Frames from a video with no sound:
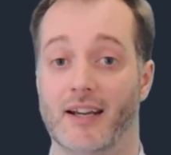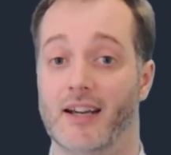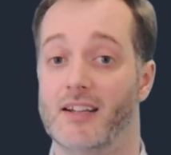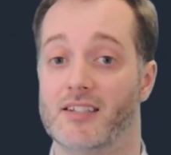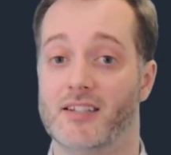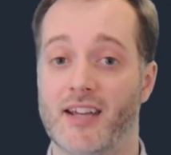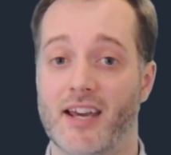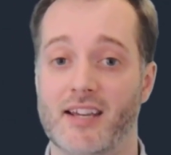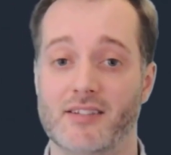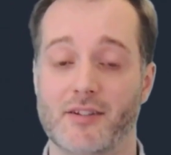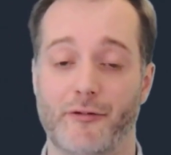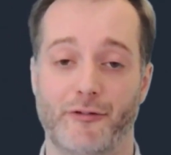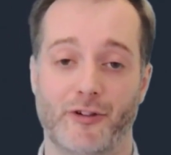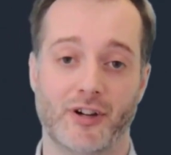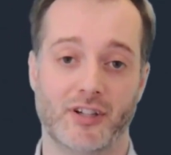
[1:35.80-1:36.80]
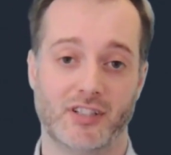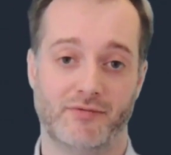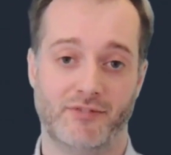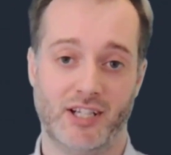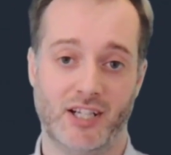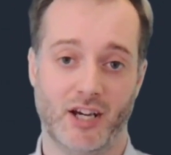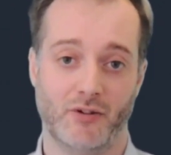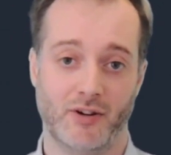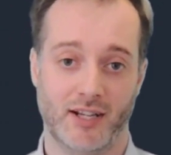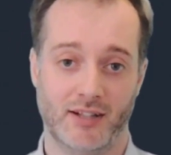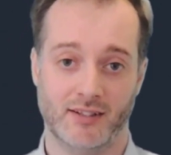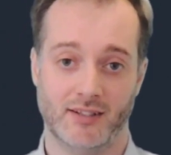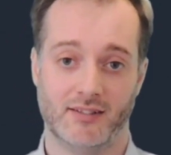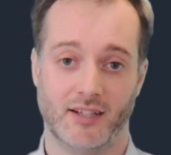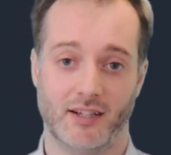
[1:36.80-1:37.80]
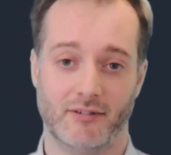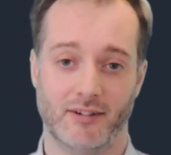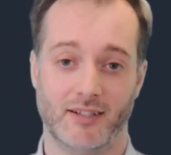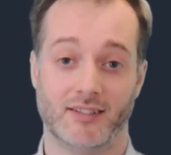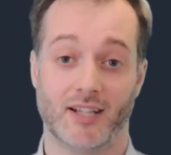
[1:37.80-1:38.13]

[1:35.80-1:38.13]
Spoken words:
Today is the first video in the series,